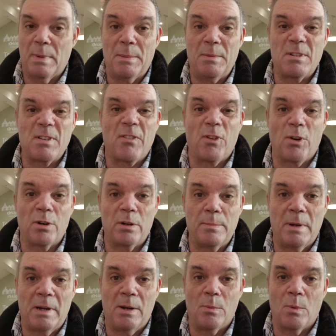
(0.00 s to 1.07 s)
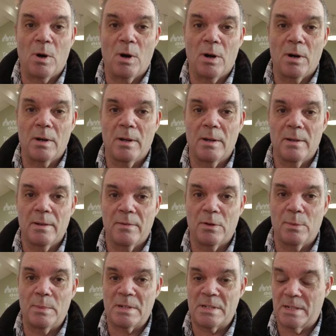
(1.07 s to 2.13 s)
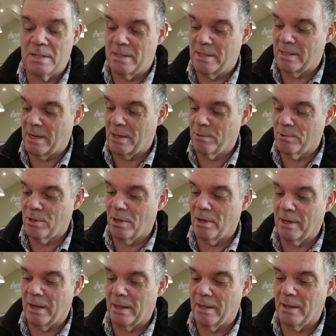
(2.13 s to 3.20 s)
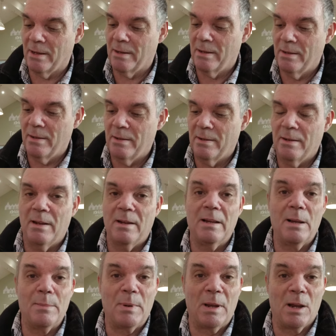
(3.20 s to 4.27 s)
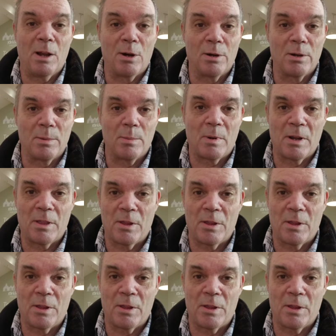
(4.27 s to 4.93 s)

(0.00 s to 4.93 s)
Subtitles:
Maybe it's a 40 minute walk from my sister's house altogether. A little bit longer than